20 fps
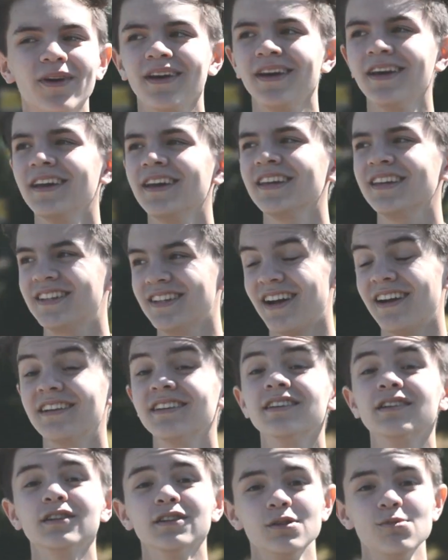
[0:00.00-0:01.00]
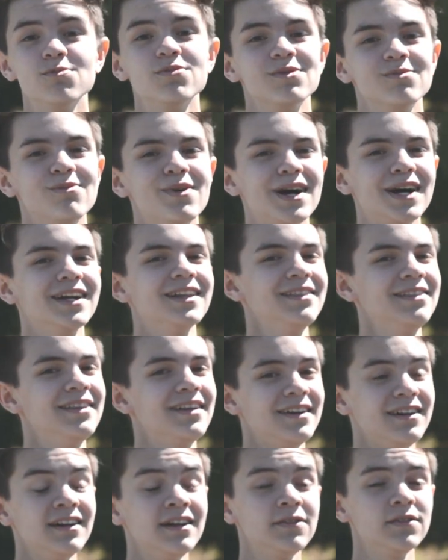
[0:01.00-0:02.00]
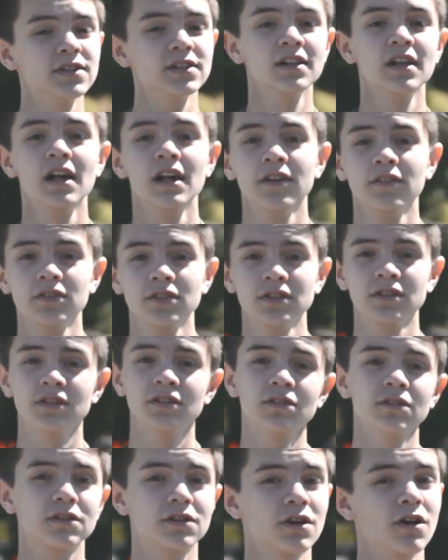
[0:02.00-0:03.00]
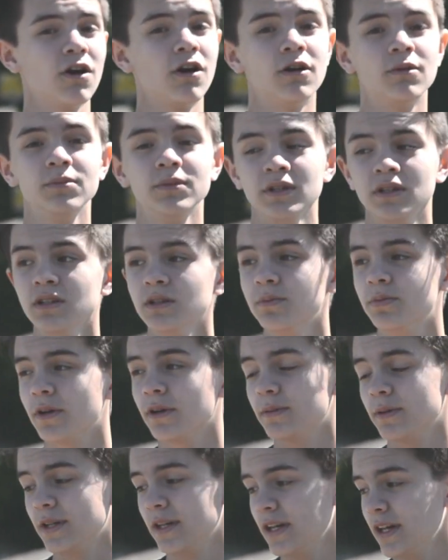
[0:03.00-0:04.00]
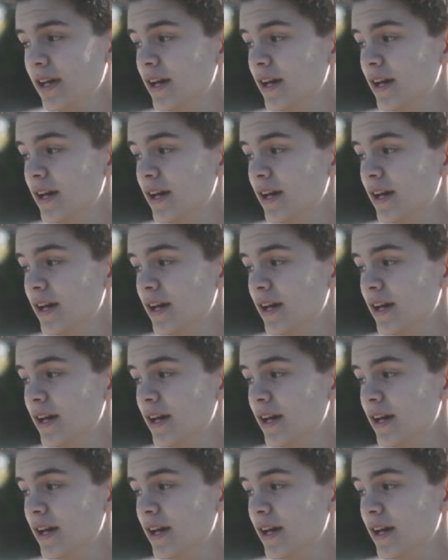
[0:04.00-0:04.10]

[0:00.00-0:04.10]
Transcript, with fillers: ain't gotta be my lover For me to call you baby